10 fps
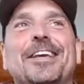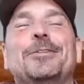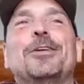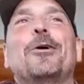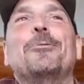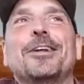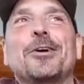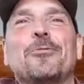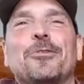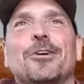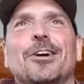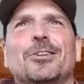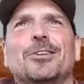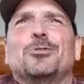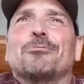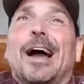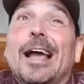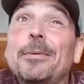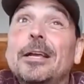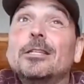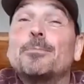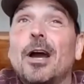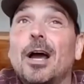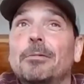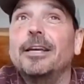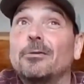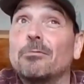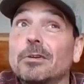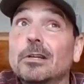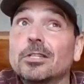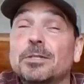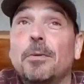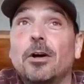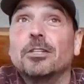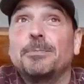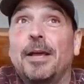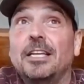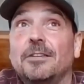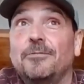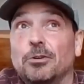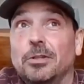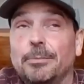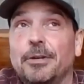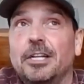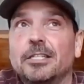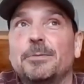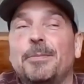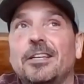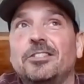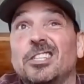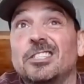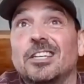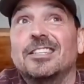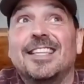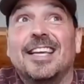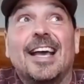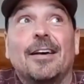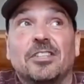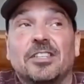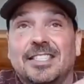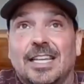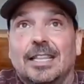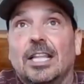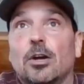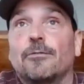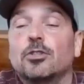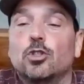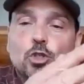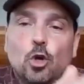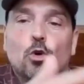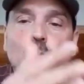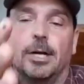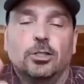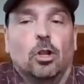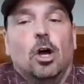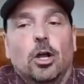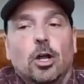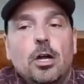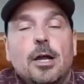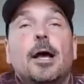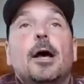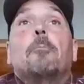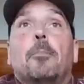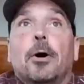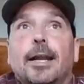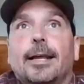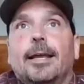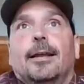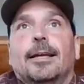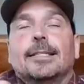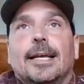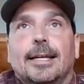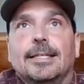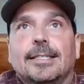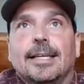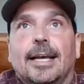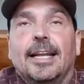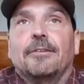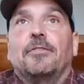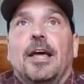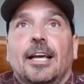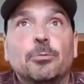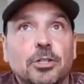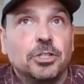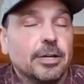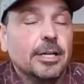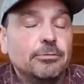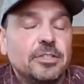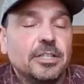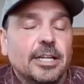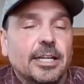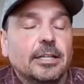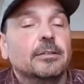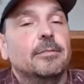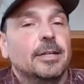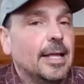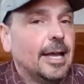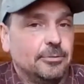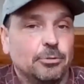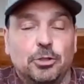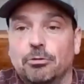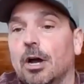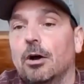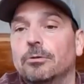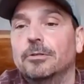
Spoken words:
you don't want to go for dry beans probably in a real small space if you're limited in space, just because they have to sit there for so much longer. But again, as Sandy said, if that's what you're interested in, then that's what you grow.